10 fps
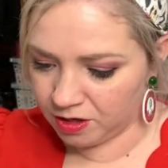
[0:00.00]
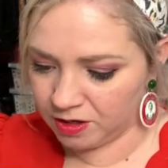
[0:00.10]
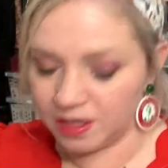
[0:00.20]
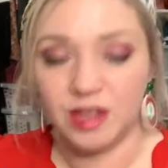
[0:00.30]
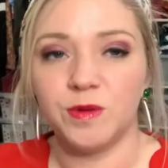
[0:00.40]

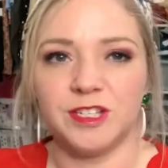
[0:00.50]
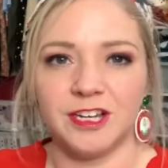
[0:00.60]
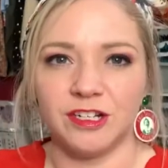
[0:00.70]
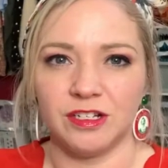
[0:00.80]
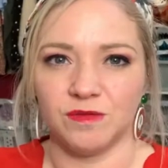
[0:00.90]
The other ones I
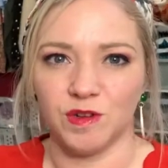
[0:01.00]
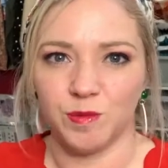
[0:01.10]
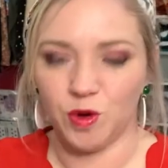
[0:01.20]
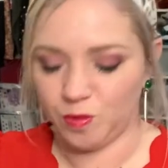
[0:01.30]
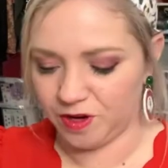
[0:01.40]
could just rip
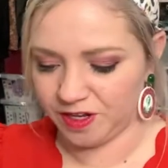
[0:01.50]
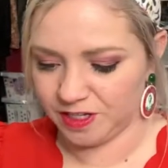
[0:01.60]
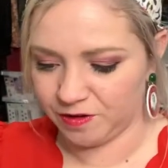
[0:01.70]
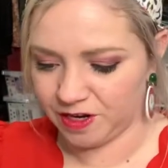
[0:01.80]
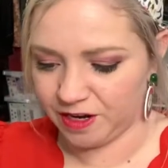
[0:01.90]
open because
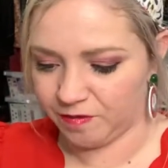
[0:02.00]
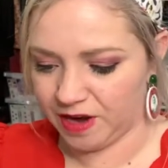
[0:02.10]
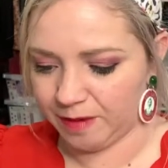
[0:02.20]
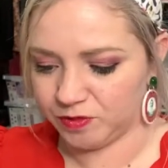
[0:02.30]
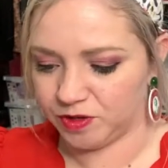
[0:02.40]
they're kind of
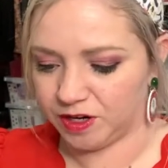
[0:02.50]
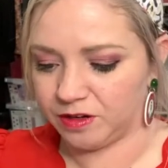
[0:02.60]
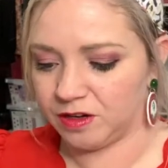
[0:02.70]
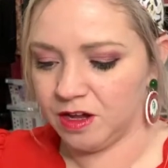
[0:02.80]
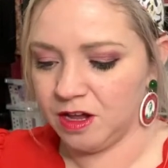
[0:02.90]
wrapped
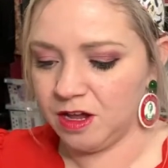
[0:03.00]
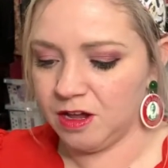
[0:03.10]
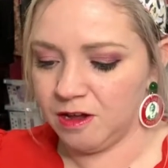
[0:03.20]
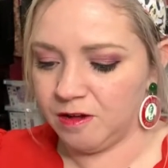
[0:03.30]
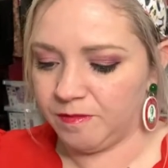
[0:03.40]
around
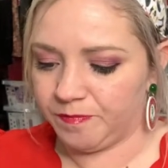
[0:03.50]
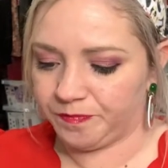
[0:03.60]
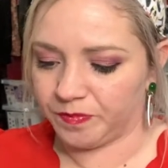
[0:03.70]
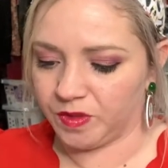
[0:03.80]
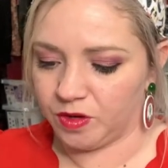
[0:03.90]

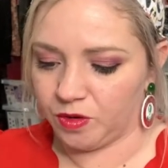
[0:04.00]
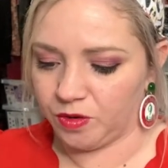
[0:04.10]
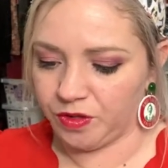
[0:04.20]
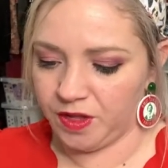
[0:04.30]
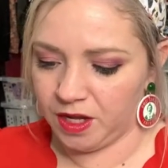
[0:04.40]
the
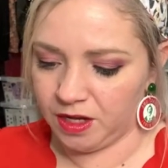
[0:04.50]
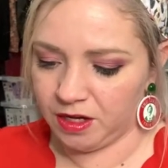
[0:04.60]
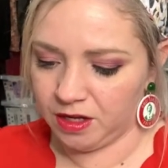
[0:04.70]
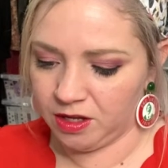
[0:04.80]
whole thing.